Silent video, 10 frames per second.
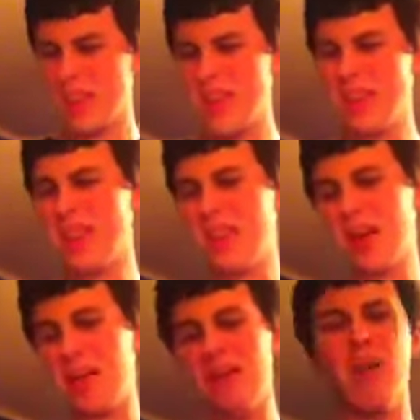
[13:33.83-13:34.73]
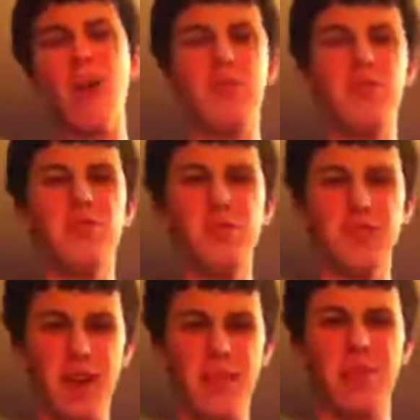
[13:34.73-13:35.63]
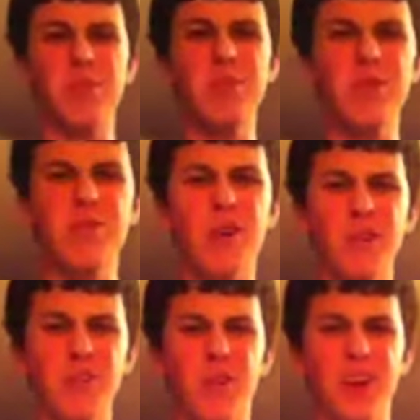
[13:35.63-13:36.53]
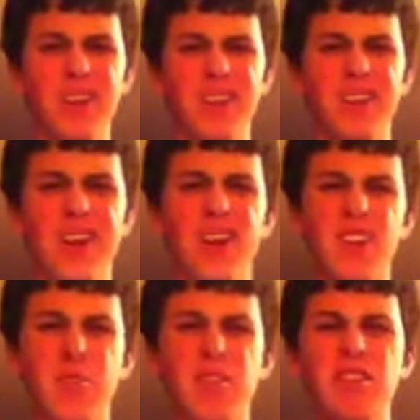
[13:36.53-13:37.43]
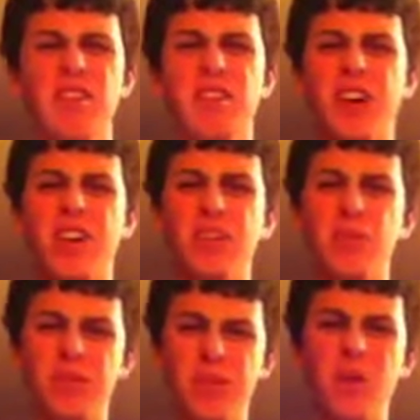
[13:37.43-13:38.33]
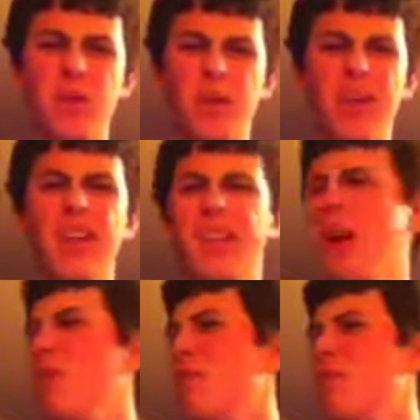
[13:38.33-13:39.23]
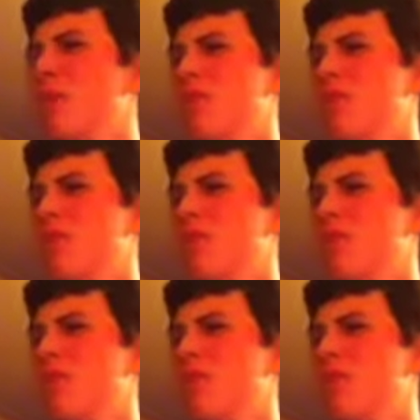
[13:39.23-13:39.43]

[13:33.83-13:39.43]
I found these two segments pretty fucking funny, especially the Titus O'Neil one. That was pretty